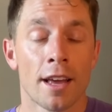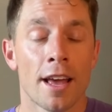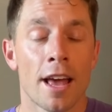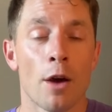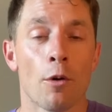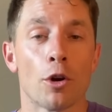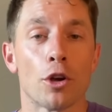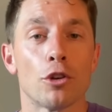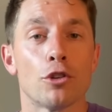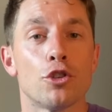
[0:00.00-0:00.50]

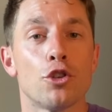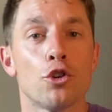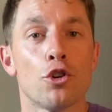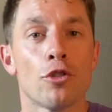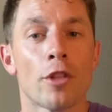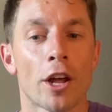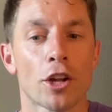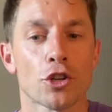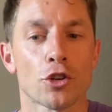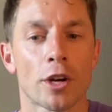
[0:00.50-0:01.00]
And what you do
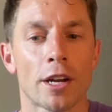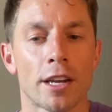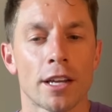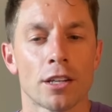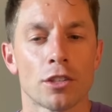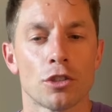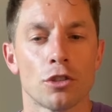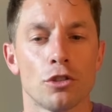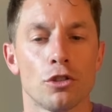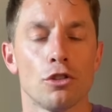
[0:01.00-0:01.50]
in that training
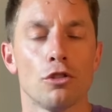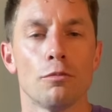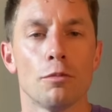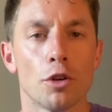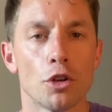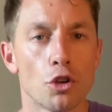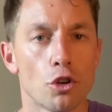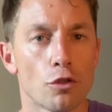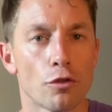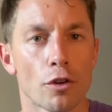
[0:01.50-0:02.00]
is you do
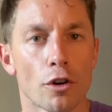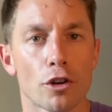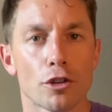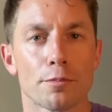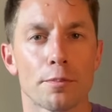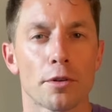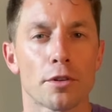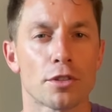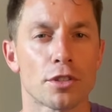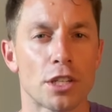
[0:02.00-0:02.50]
maneuvers,
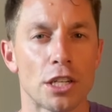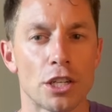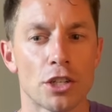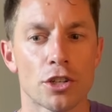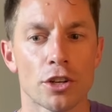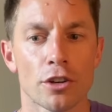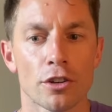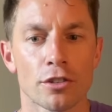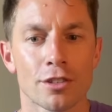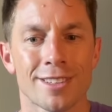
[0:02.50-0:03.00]

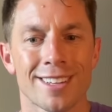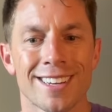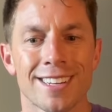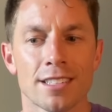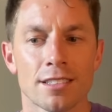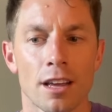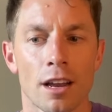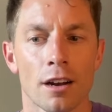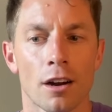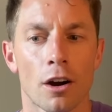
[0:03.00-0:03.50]
procedures,
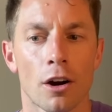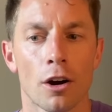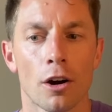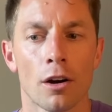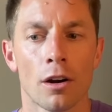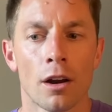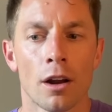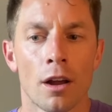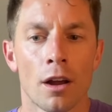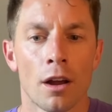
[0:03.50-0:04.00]
things that
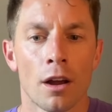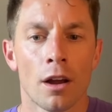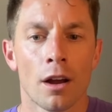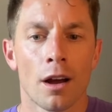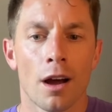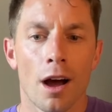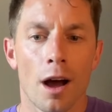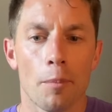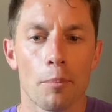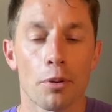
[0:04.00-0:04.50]
are
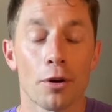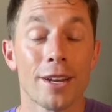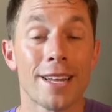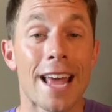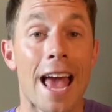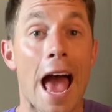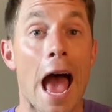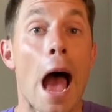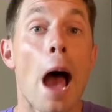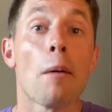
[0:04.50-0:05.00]

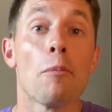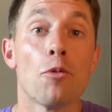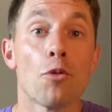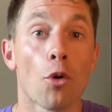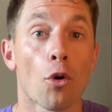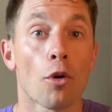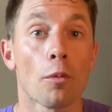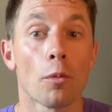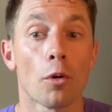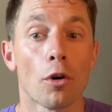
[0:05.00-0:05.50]
pretty
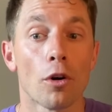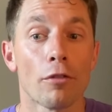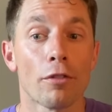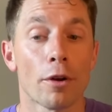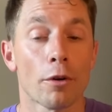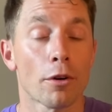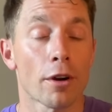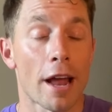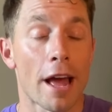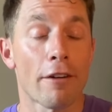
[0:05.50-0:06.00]
abnormal if
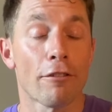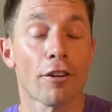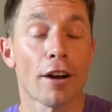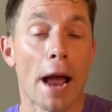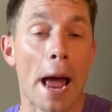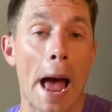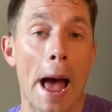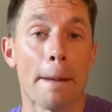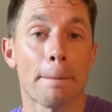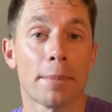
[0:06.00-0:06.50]
they were to ever
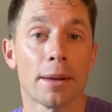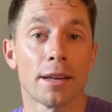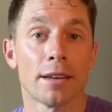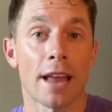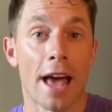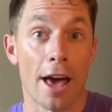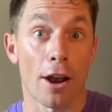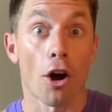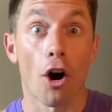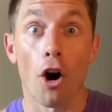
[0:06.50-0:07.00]
happen
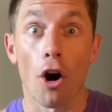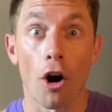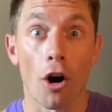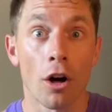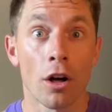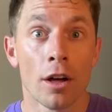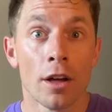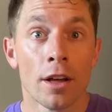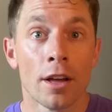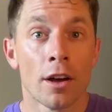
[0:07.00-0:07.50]
at
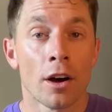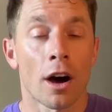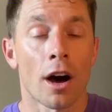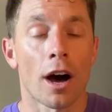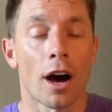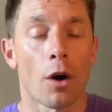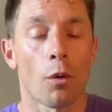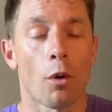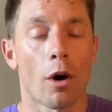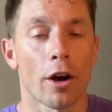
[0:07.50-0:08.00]
all
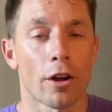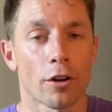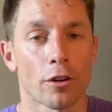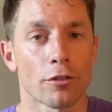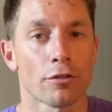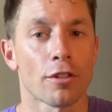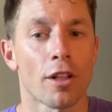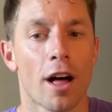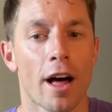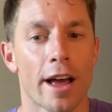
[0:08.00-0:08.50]
while you're
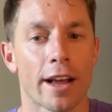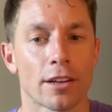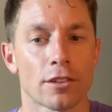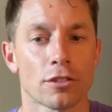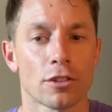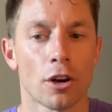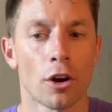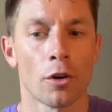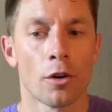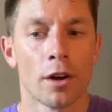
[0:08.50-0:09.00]
flying.
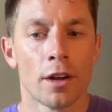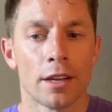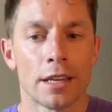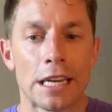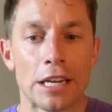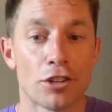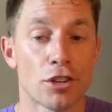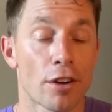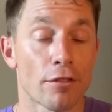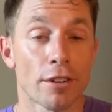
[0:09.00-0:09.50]
So
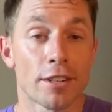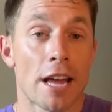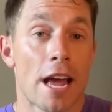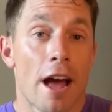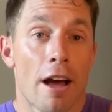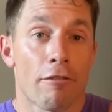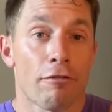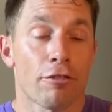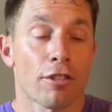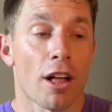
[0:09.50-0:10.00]
each and every day
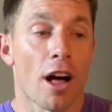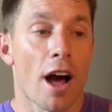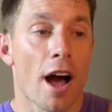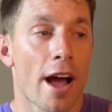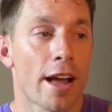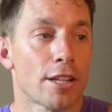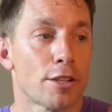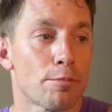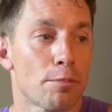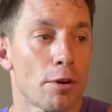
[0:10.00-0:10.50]
I
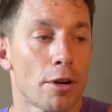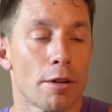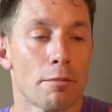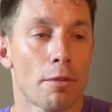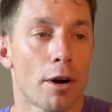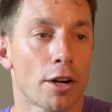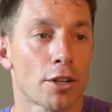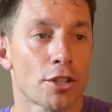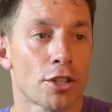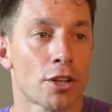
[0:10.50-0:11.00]
fly, it's pretty
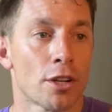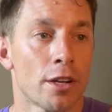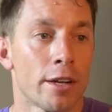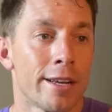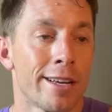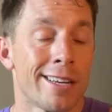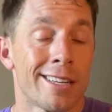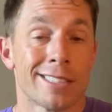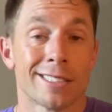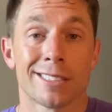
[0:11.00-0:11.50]
much
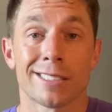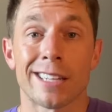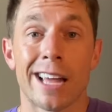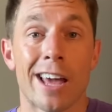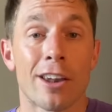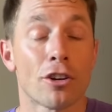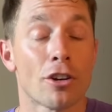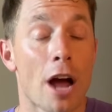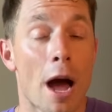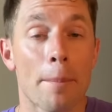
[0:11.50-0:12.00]

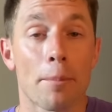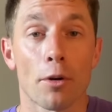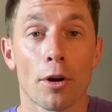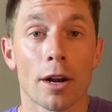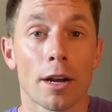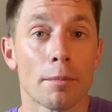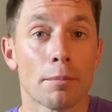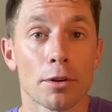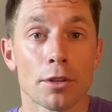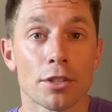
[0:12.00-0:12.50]
standard
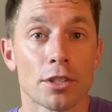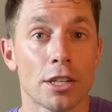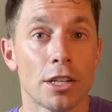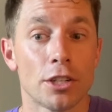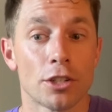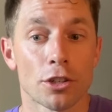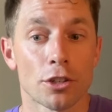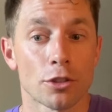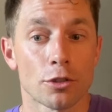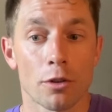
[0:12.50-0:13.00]
operating
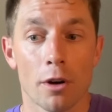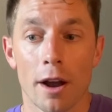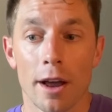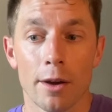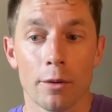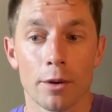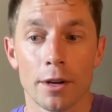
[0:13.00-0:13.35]
procedures, right?